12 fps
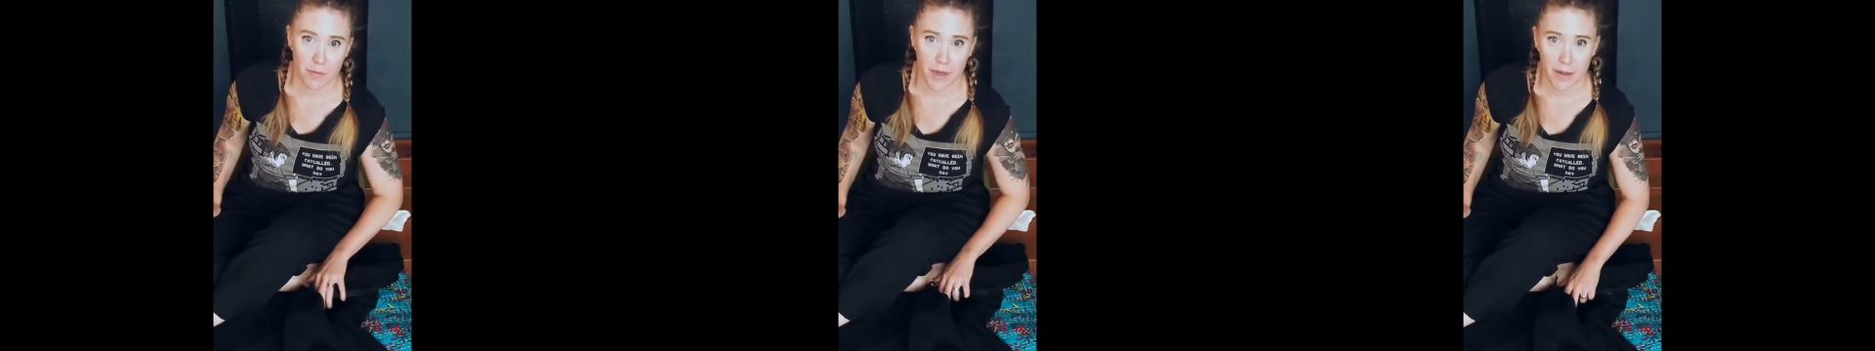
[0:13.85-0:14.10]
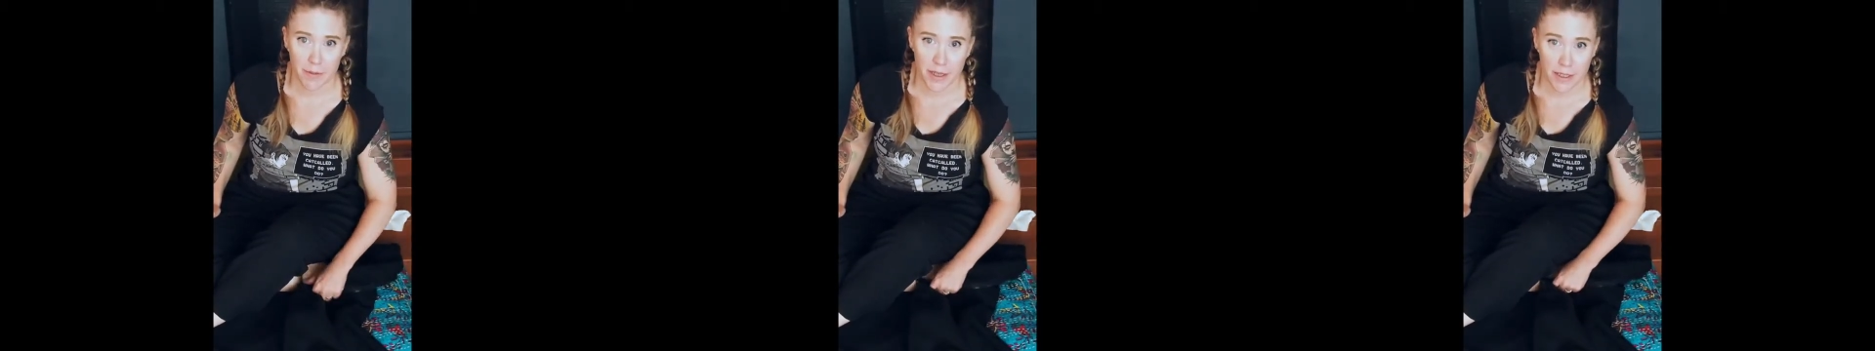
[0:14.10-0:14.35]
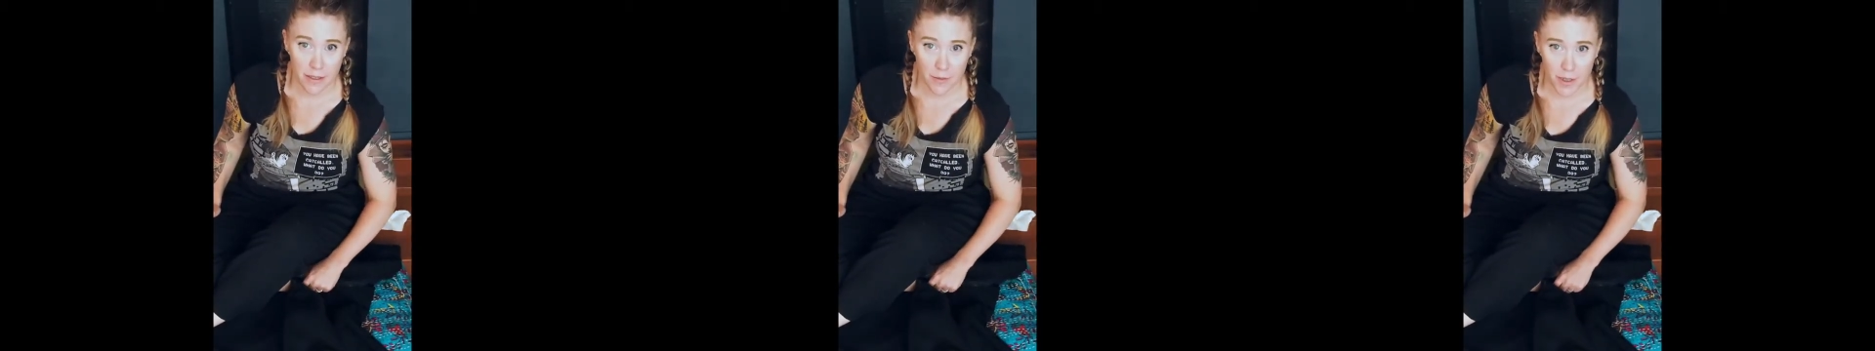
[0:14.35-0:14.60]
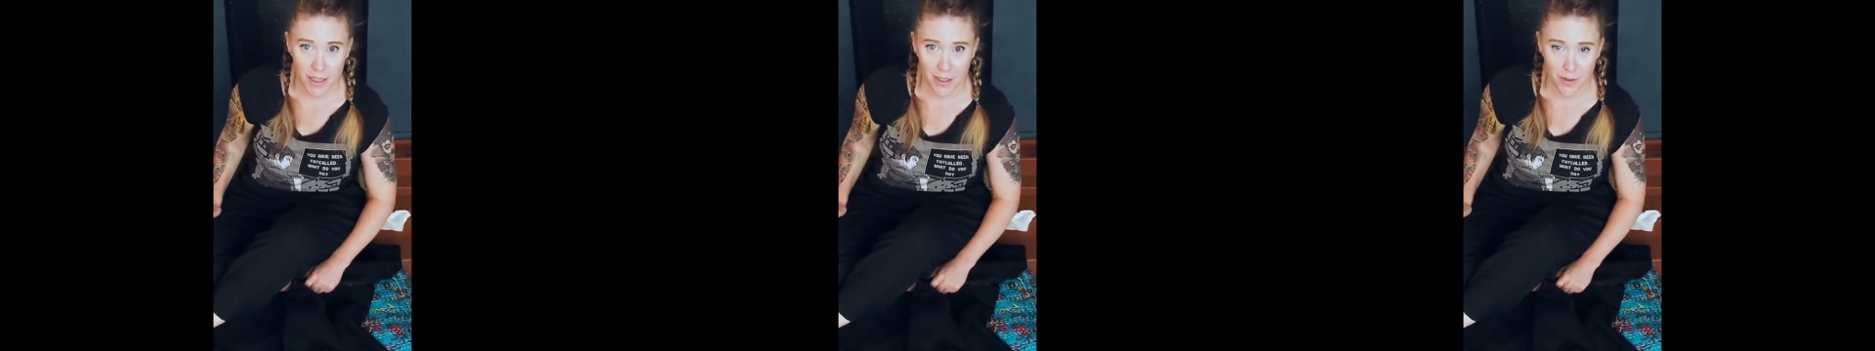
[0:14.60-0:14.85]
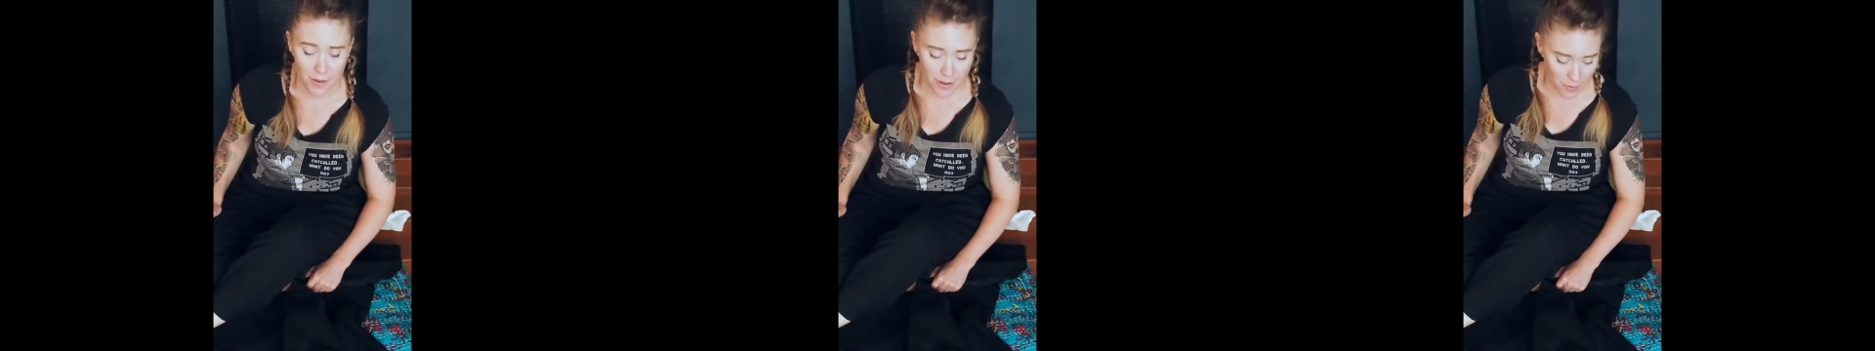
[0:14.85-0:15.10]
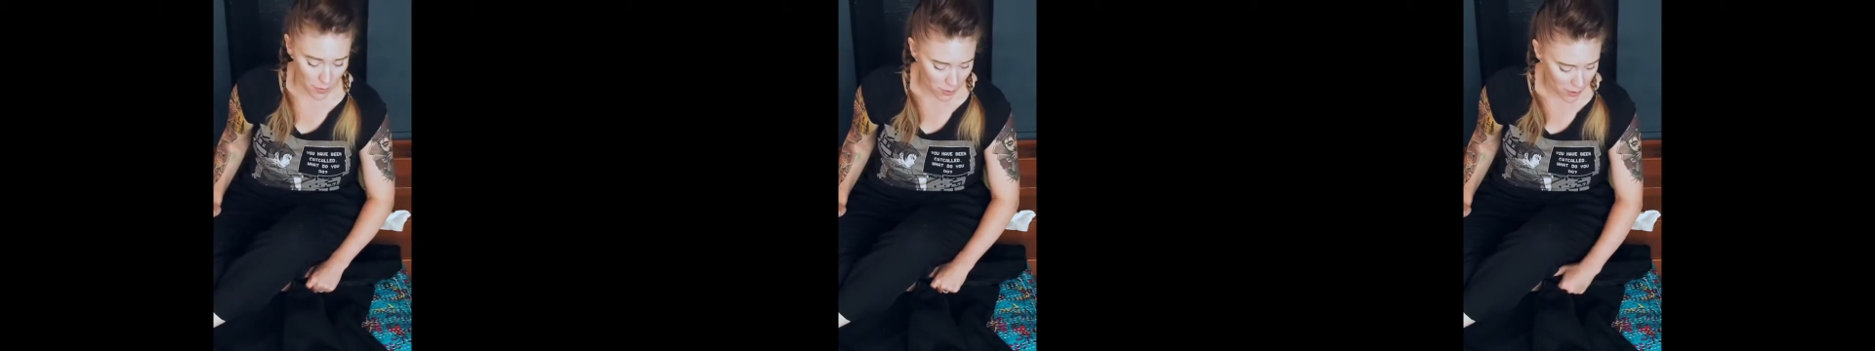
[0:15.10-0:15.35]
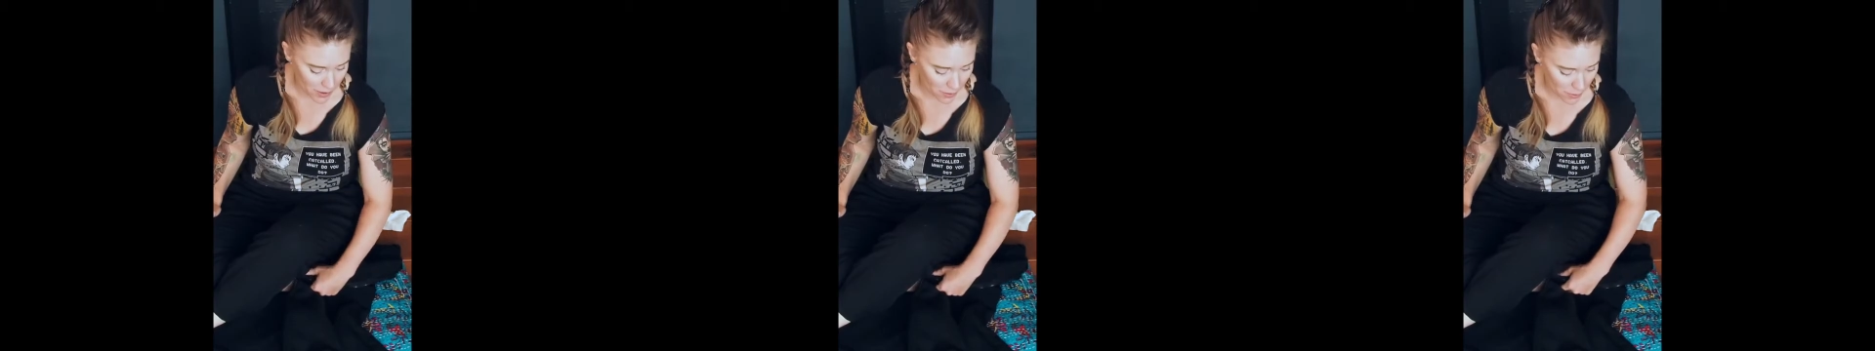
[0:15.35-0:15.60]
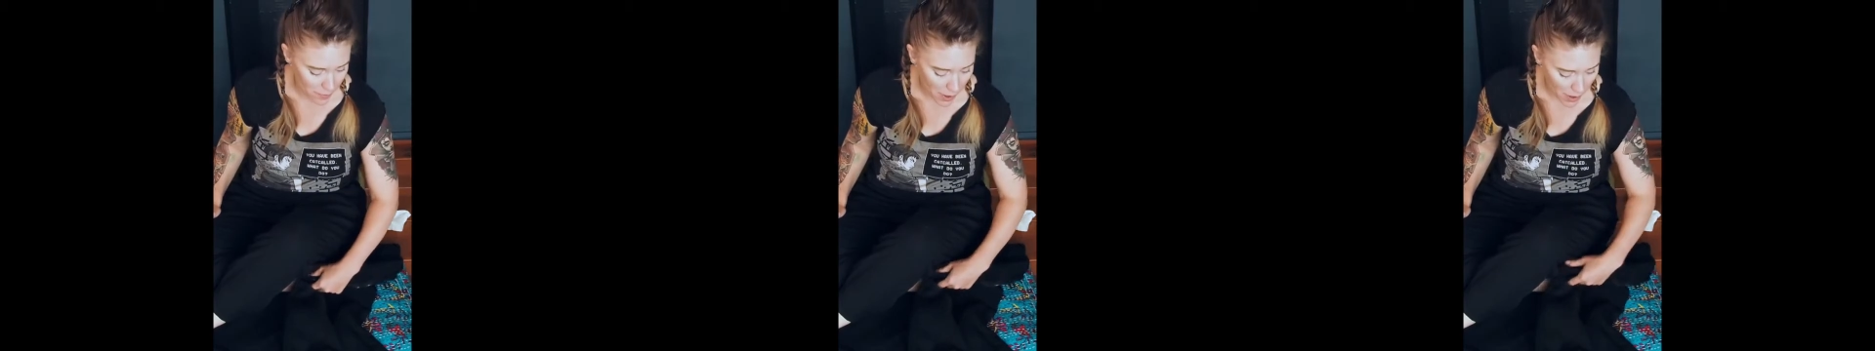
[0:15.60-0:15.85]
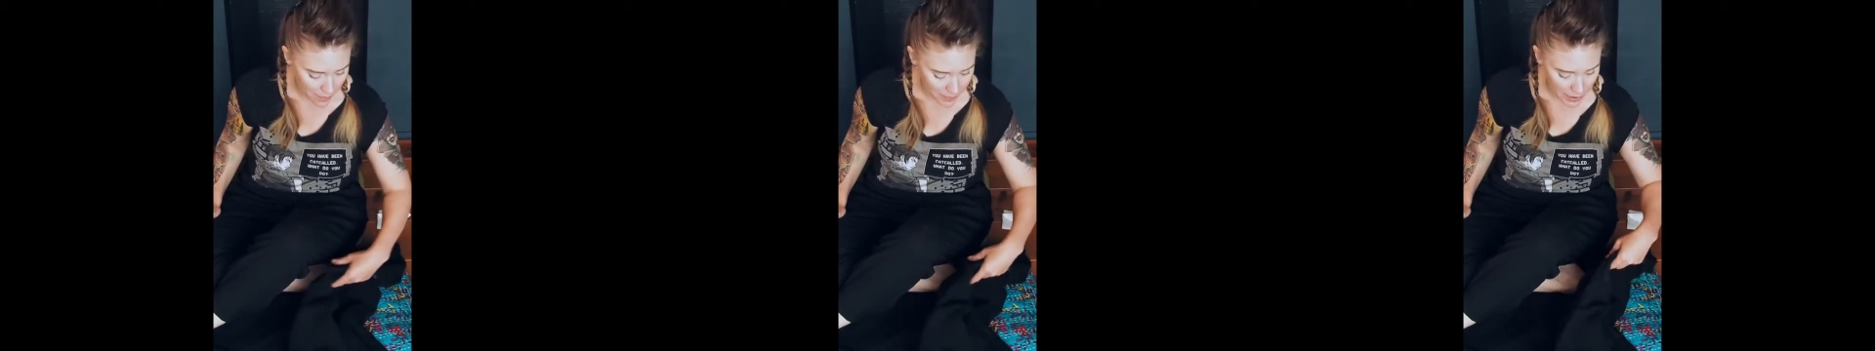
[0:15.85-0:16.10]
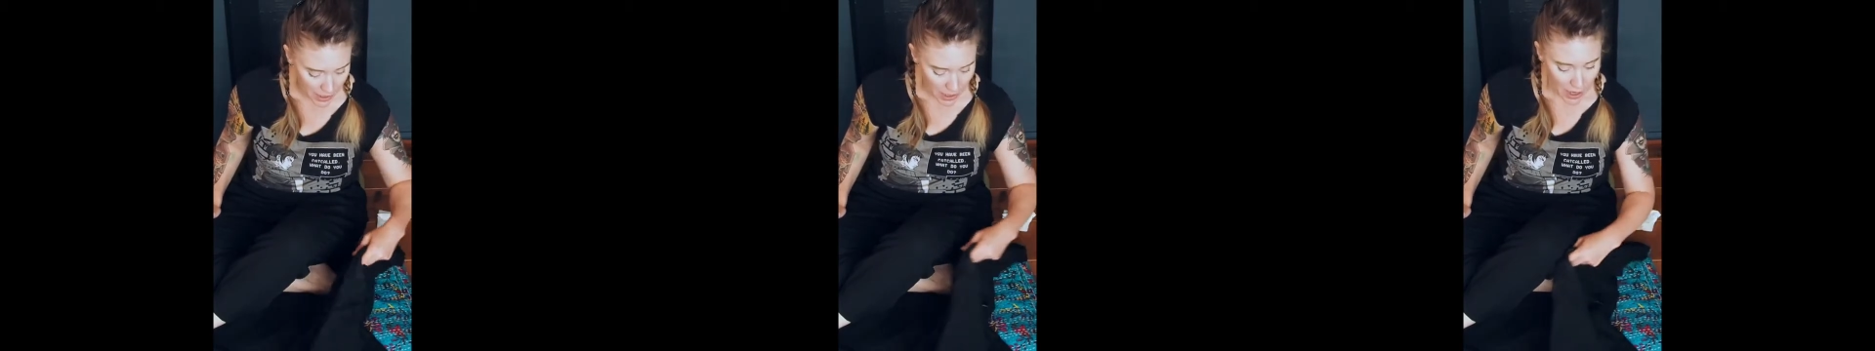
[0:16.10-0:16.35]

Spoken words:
but because I'm going to use some oil or balm,